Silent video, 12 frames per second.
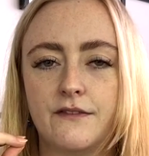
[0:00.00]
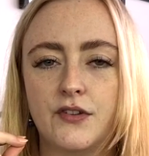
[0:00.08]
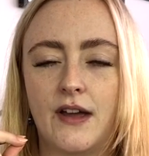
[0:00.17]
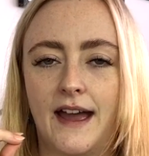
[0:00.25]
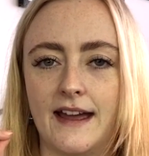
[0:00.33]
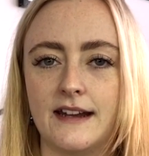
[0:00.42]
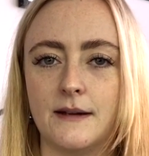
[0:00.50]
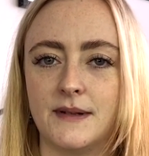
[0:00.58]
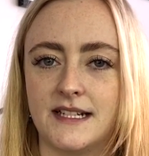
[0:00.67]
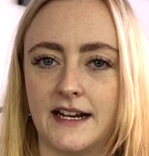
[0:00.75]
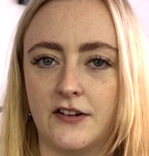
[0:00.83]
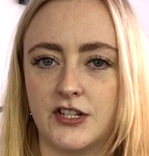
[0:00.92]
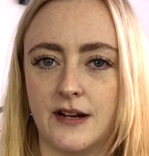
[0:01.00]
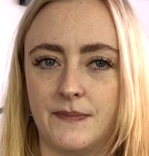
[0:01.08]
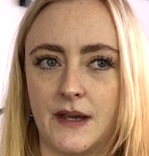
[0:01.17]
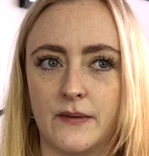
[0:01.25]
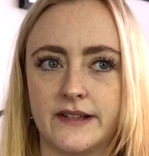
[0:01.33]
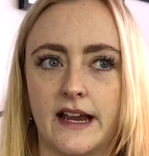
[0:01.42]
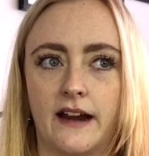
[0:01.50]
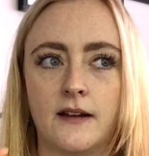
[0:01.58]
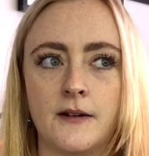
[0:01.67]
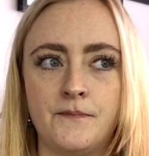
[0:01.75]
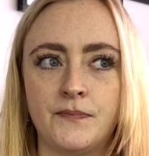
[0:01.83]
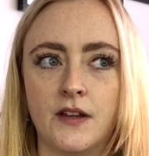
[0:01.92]
if you had a potato chip that was like
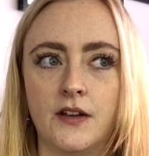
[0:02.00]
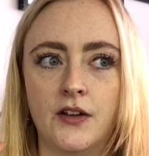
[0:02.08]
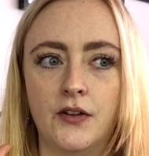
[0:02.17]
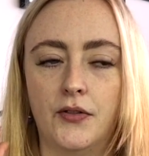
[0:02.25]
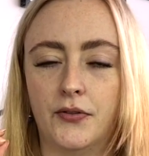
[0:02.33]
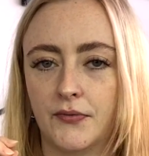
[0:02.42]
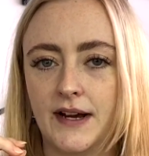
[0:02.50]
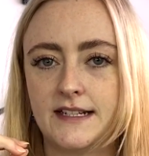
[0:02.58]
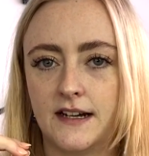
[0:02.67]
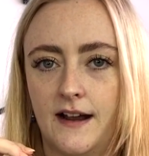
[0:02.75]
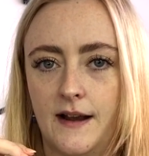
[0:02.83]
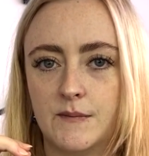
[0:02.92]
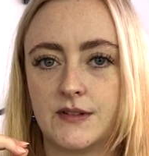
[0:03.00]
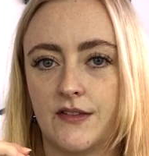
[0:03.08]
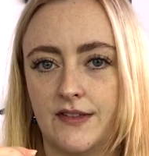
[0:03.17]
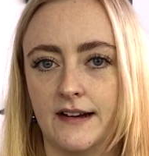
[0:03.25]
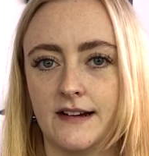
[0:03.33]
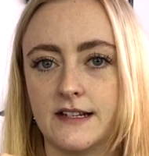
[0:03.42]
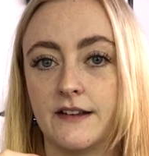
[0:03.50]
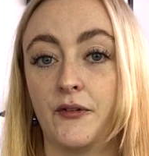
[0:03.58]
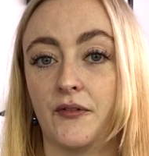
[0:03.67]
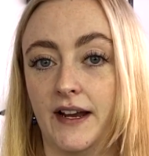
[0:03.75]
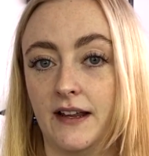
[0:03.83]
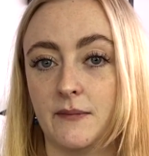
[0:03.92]
three times the thickness of a
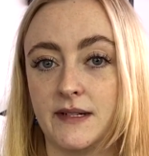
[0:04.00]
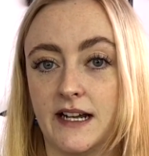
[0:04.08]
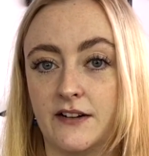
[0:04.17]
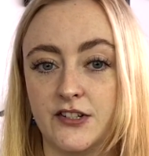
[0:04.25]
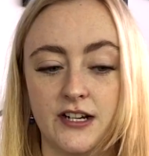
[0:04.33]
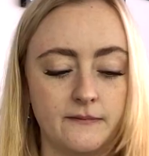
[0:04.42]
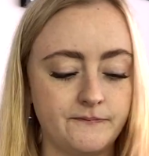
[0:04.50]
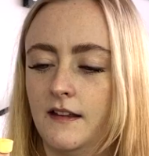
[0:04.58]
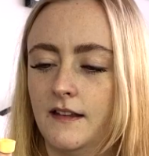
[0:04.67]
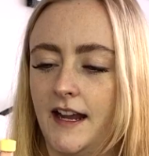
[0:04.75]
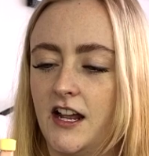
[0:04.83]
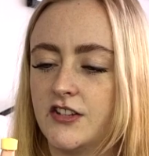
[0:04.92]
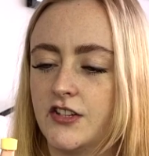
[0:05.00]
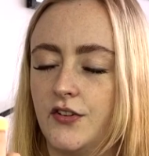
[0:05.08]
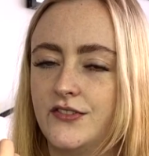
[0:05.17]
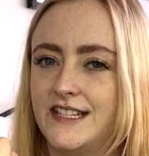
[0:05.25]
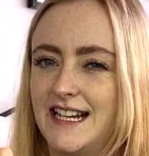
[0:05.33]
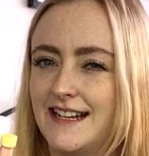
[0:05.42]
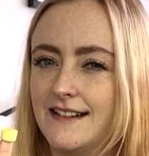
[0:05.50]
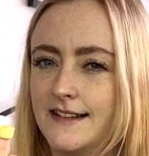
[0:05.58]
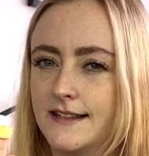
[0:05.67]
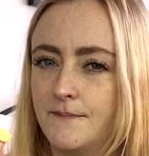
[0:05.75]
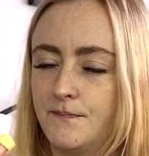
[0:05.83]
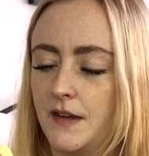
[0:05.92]
regular potato chip. Like it's so
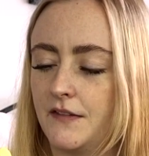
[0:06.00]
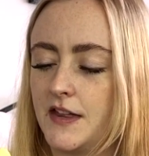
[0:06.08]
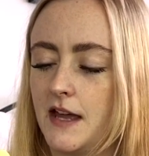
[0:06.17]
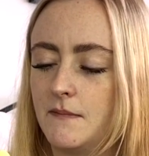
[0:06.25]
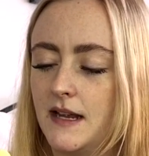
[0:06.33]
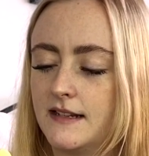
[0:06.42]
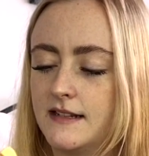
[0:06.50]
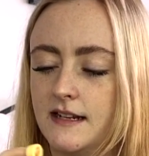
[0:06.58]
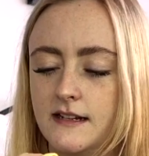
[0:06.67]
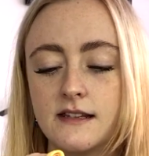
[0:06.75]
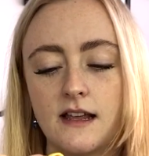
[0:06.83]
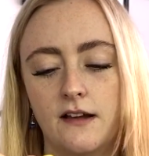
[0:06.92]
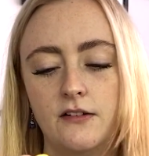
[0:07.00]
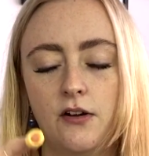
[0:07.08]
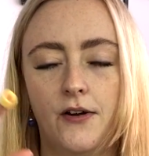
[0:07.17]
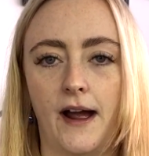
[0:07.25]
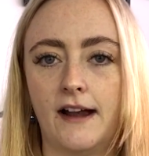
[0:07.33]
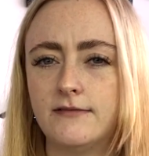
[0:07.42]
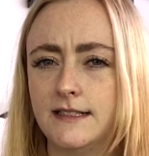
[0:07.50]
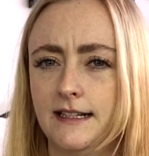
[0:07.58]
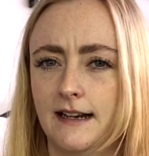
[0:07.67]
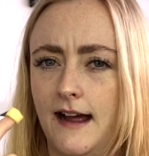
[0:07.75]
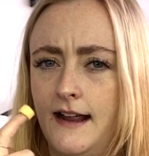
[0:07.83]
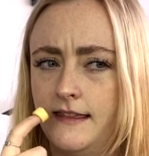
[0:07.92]
dense, if that makes sense. I don't know, I
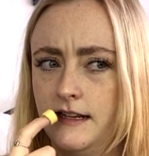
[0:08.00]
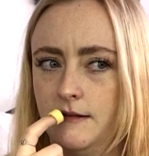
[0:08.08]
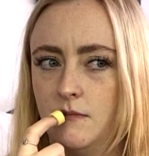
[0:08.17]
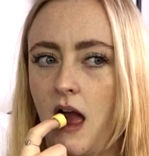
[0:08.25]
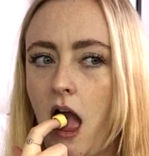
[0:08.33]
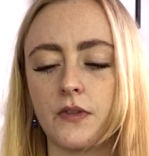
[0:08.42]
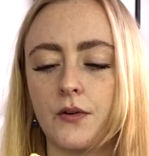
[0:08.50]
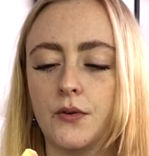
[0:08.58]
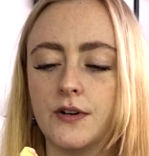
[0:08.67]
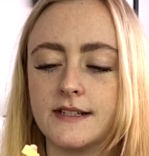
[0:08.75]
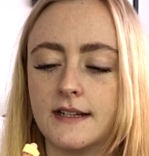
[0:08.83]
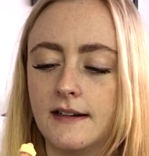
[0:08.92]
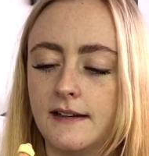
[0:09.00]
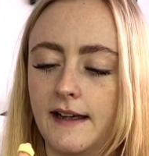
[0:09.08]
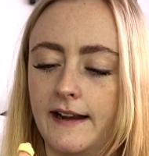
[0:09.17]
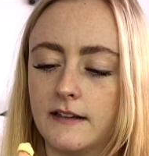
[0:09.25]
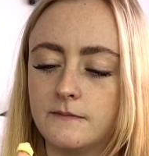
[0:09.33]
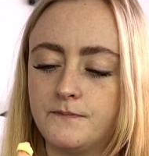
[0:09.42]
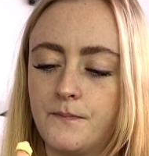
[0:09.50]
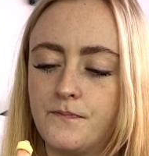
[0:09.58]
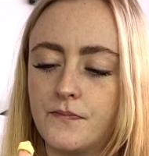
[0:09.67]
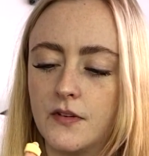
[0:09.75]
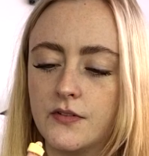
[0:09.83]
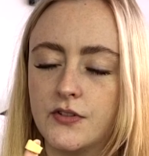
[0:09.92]
really like them. Or it's kind of like
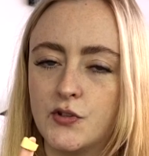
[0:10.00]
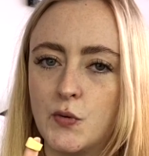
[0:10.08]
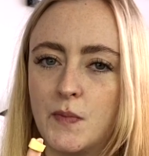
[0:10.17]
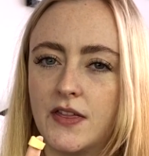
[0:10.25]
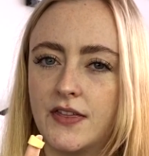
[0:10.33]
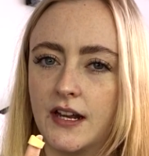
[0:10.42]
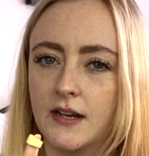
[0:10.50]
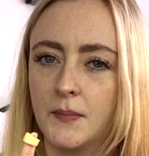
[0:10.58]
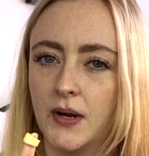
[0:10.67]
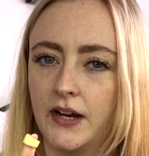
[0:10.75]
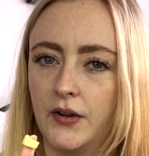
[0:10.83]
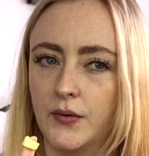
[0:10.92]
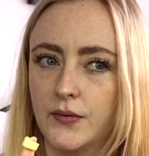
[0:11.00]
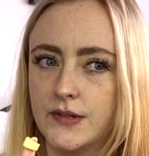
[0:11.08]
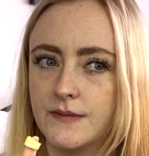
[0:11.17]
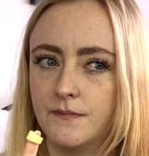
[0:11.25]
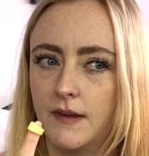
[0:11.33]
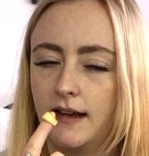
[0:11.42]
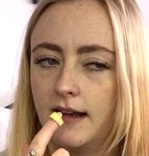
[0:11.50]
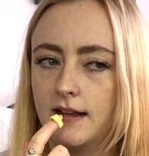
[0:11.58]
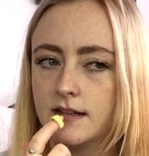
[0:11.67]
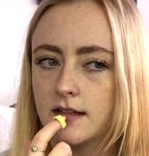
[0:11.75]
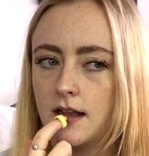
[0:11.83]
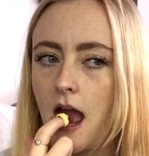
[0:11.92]
super thick Pringles, I
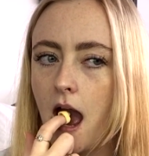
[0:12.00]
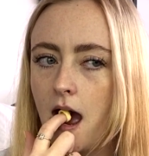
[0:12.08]
guess.